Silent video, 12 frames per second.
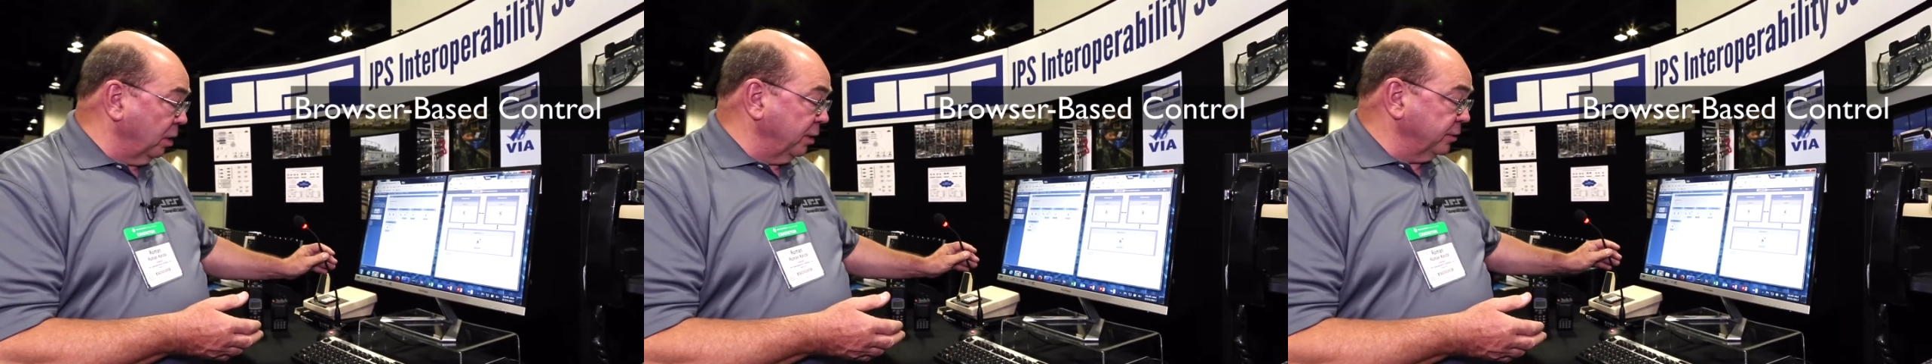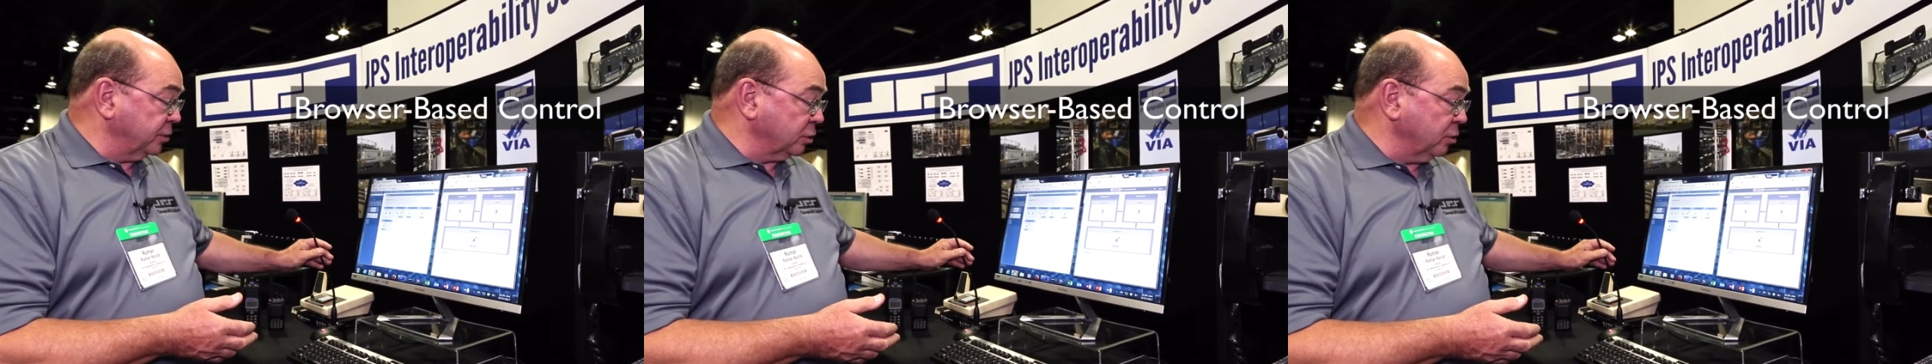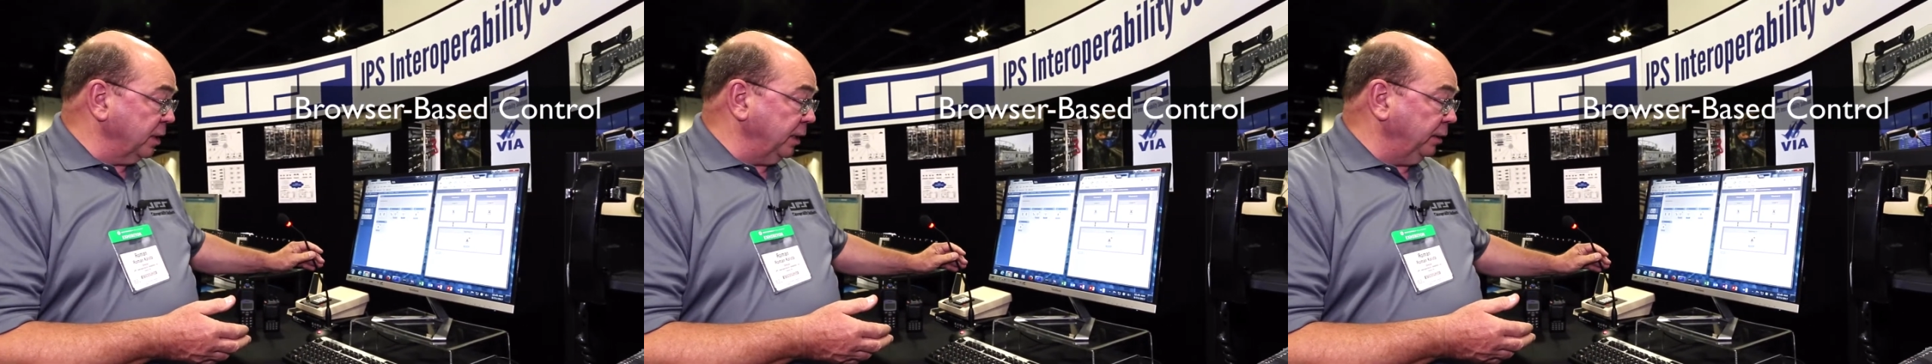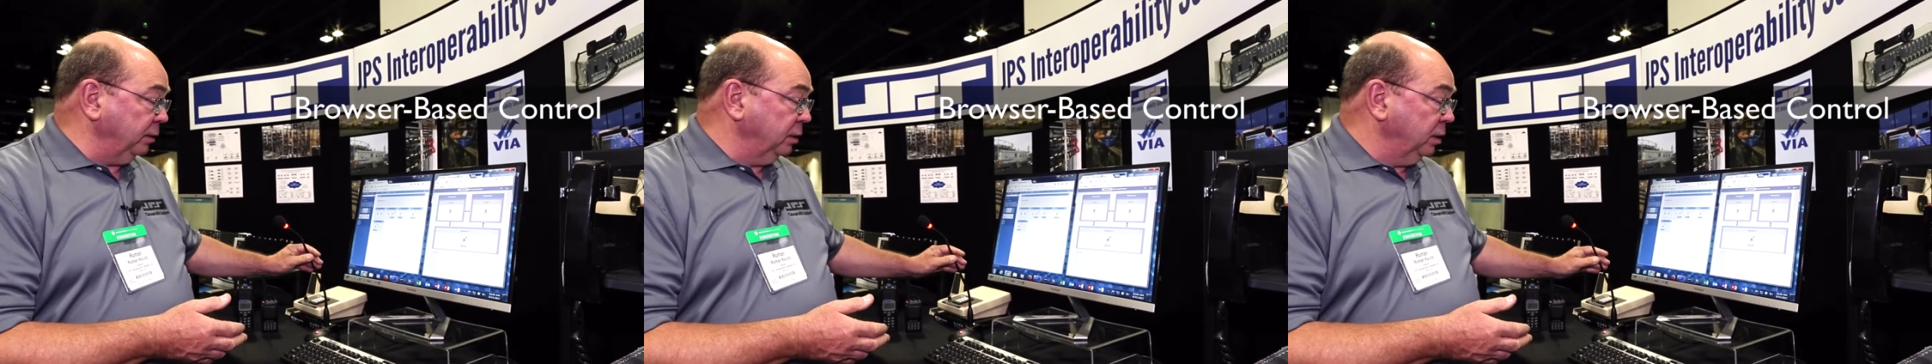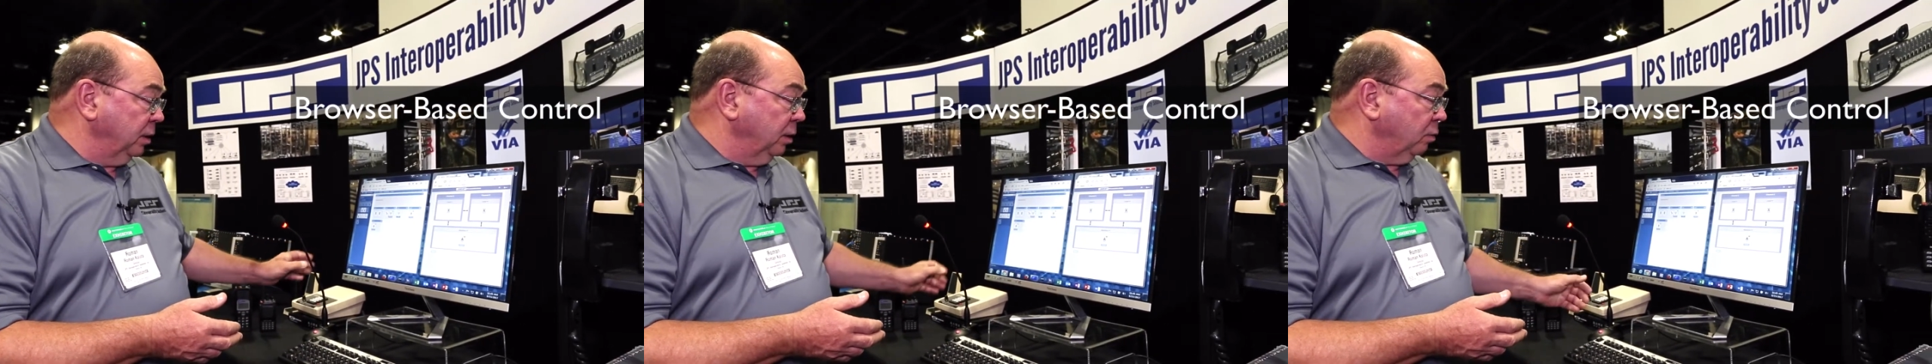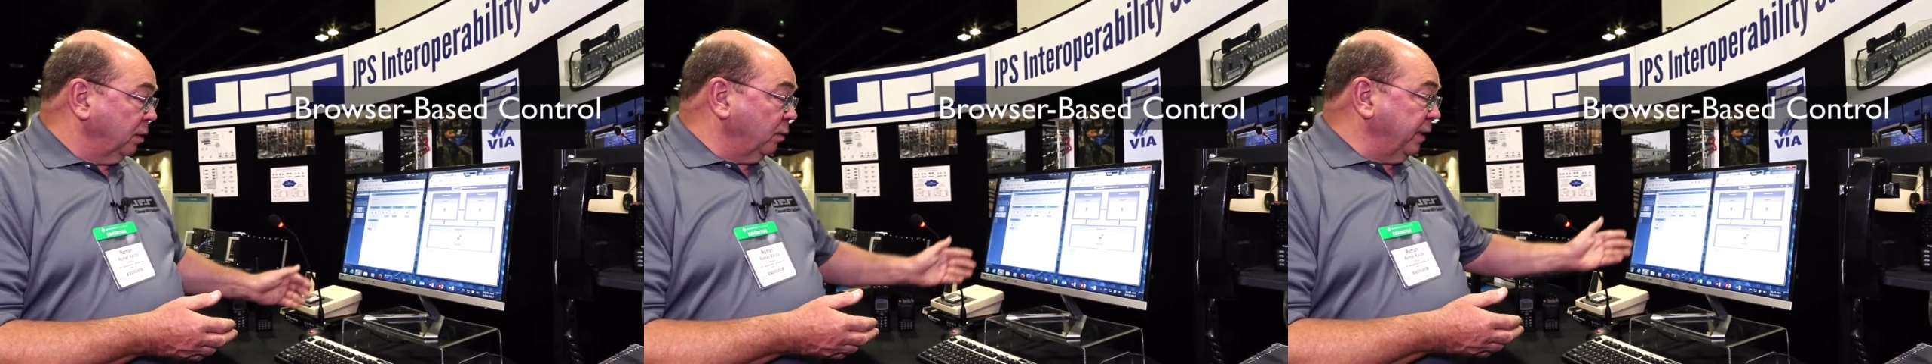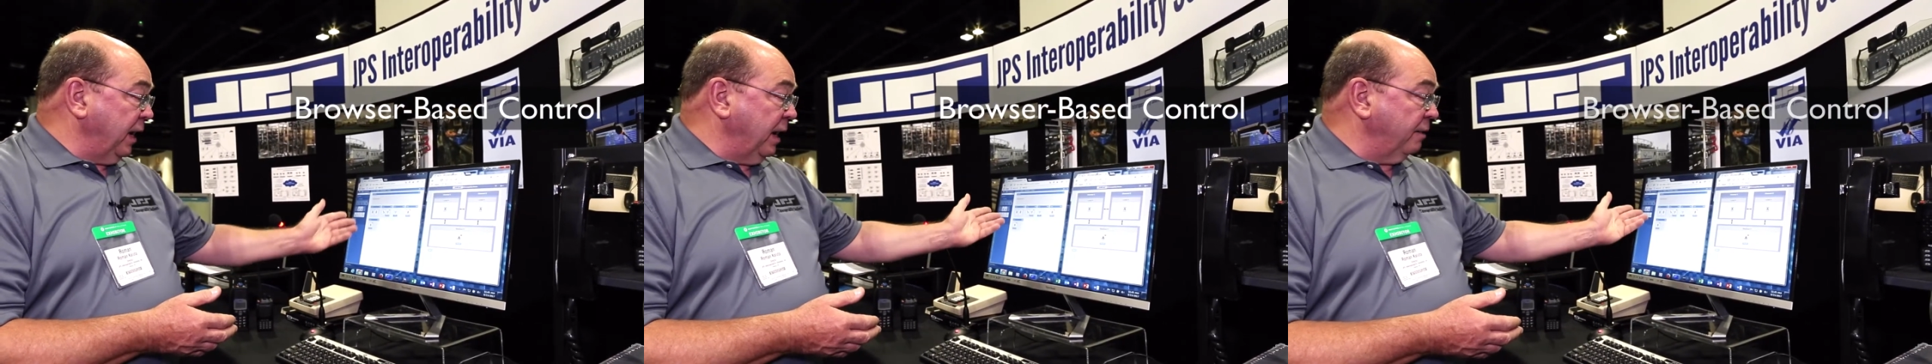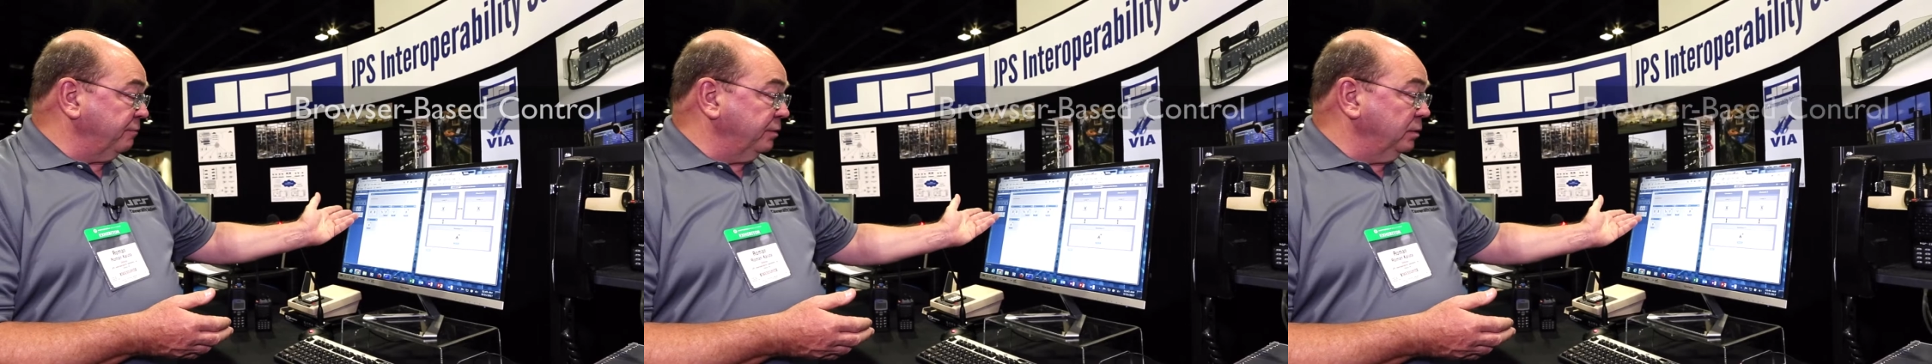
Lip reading: on the screen, where we have